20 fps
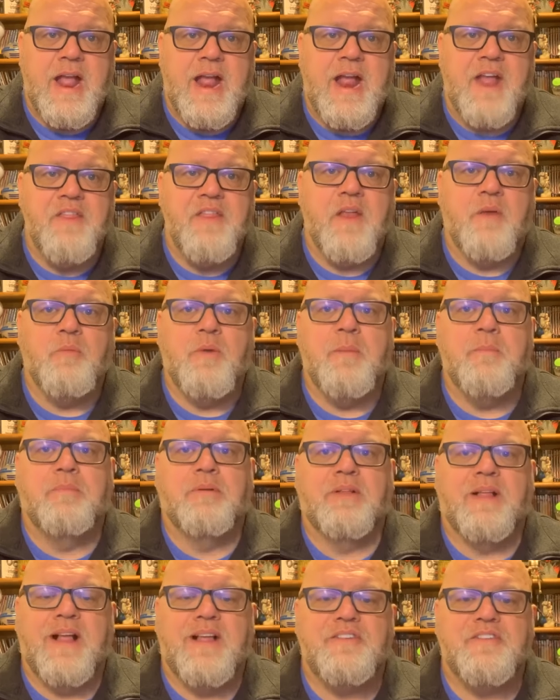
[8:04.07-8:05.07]
and then we
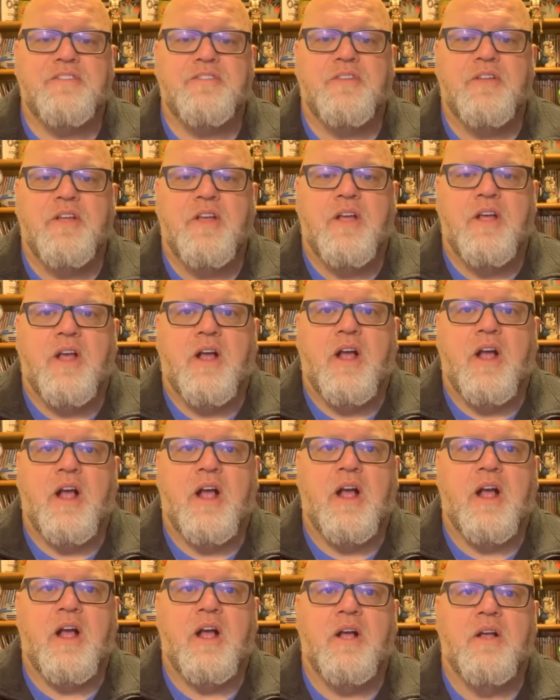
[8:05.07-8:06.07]
bless
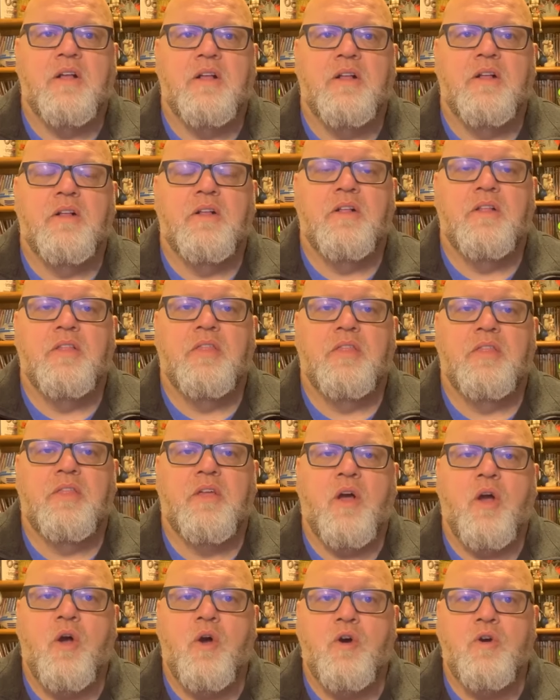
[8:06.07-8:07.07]
uh,
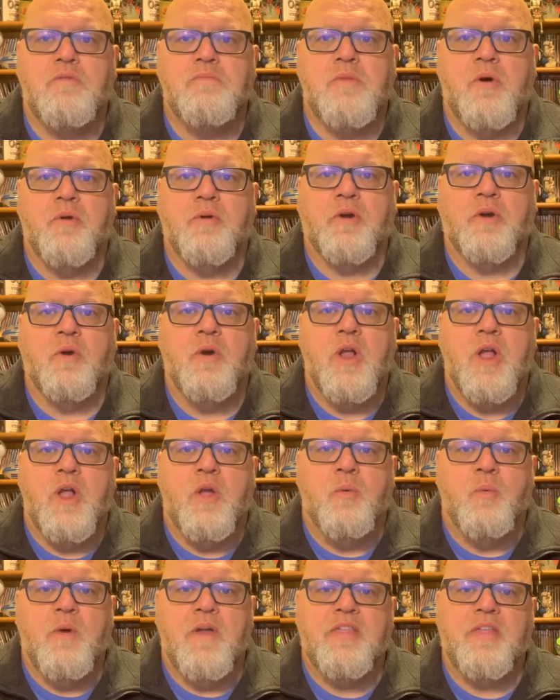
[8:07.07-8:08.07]
the homeowner
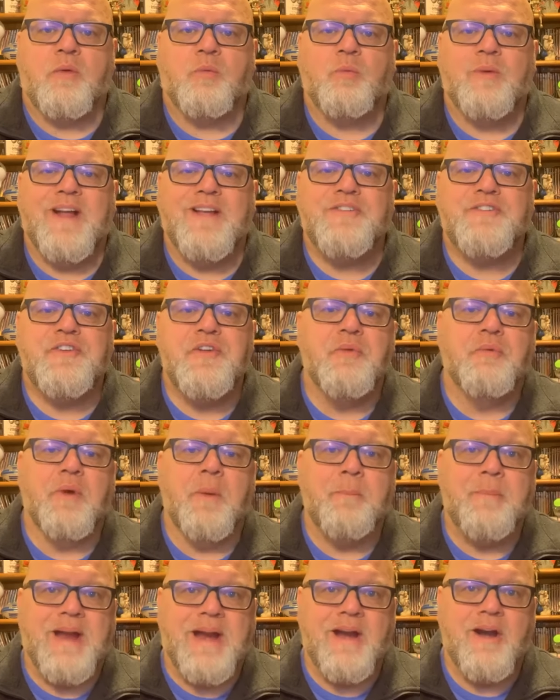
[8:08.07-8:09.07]
with a rescue
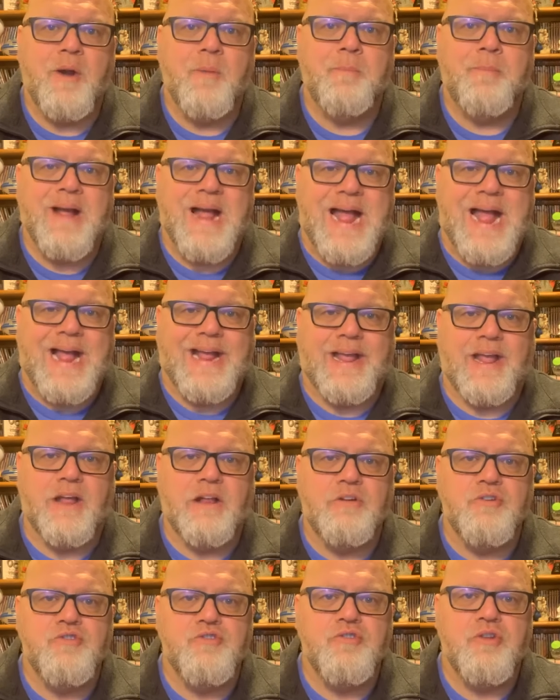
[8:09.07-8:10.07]
repair
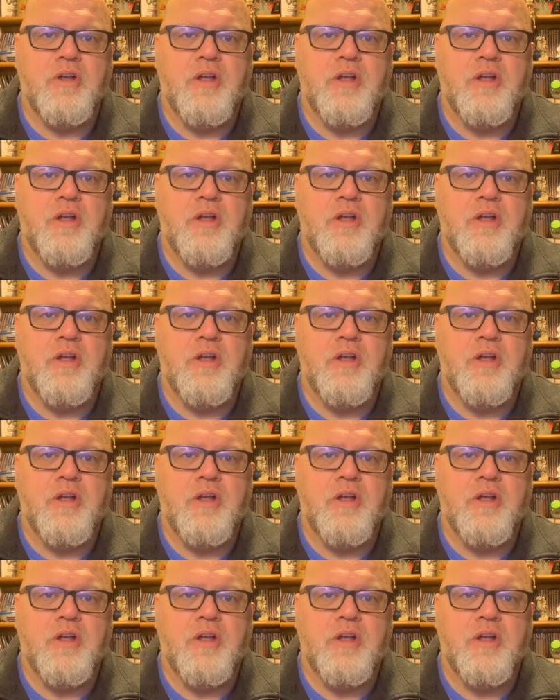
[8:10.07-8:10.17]
package